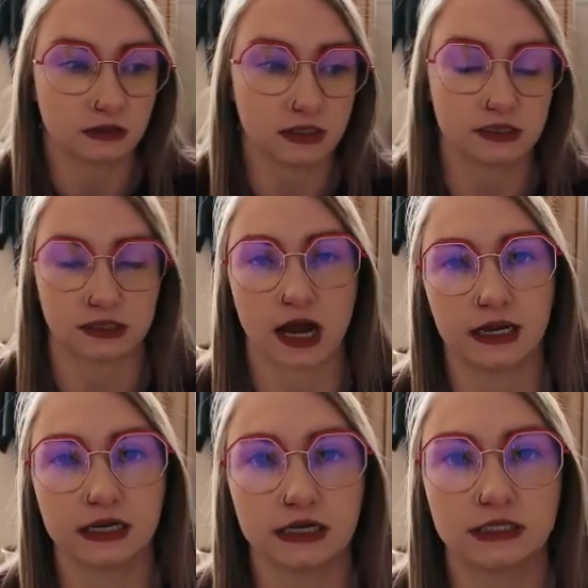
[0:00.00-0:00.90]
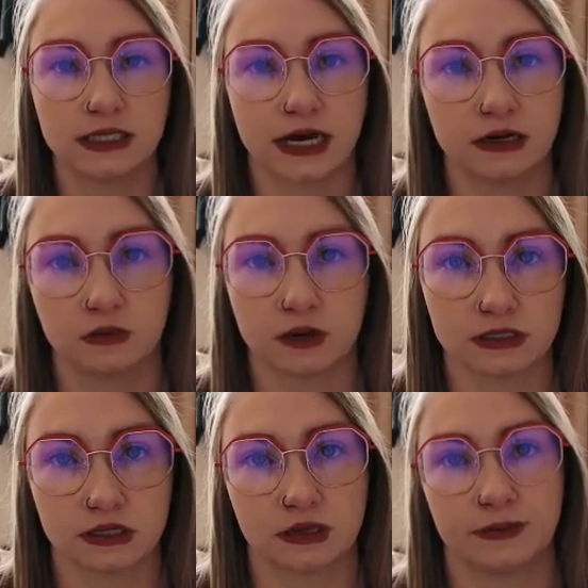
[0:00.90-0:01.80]
decided that it
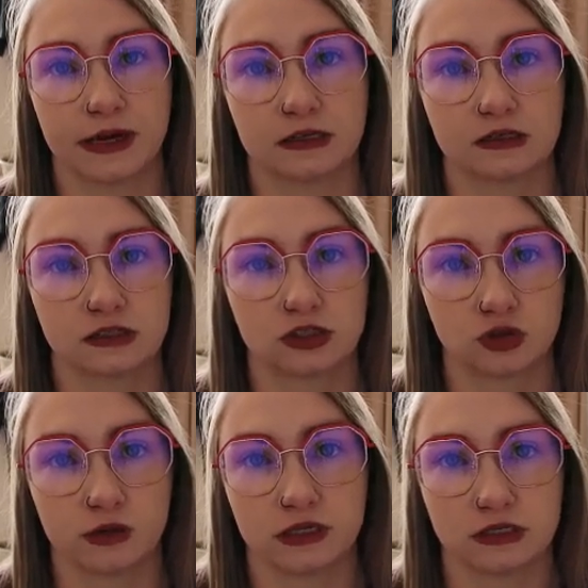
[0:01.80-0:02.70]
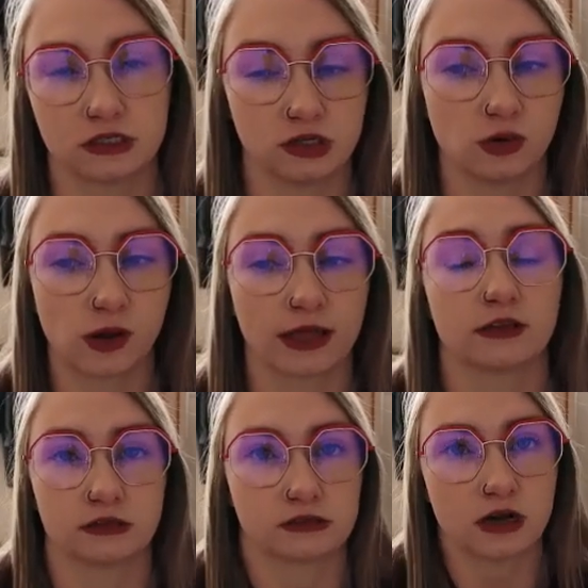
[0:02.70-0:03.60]
wasn't the best choice to get
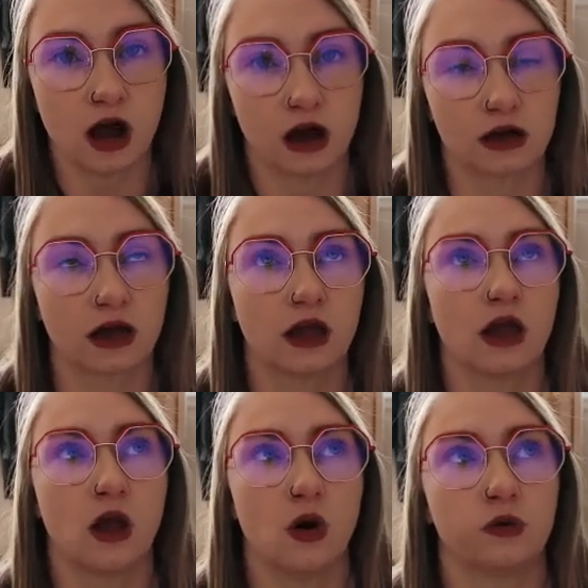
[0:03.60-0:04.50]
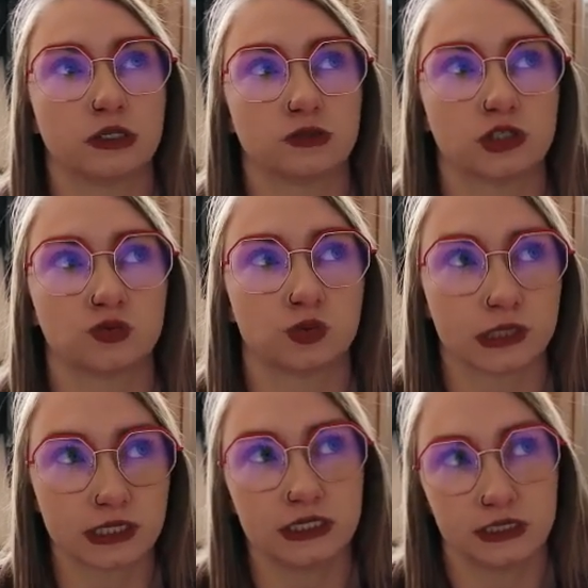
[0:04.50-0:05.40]
this dog, which was
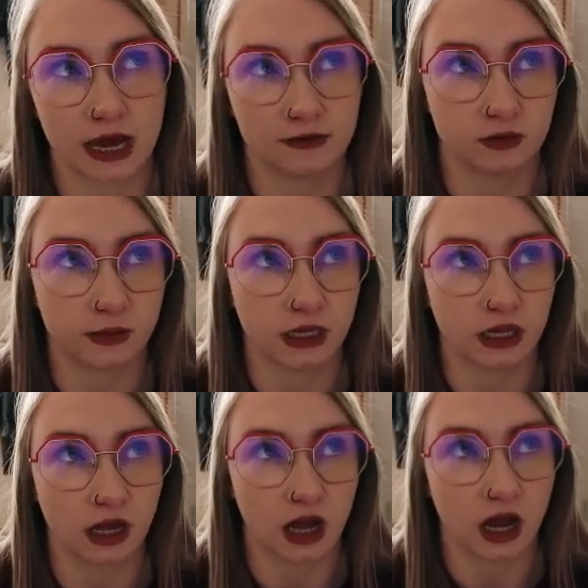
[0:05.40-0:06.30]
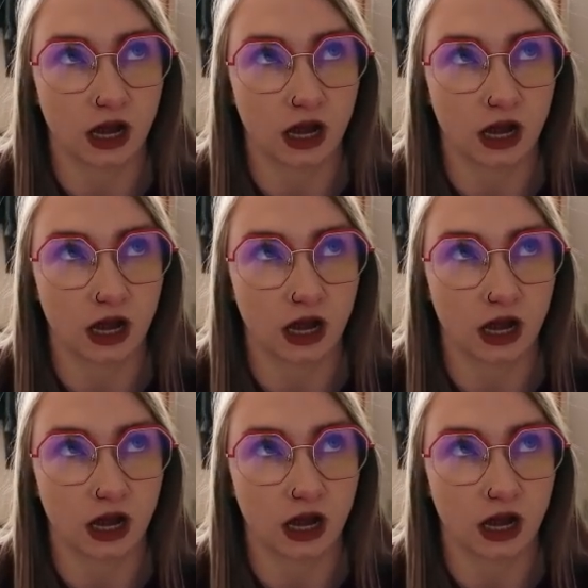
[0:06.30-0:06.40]
really sad for me.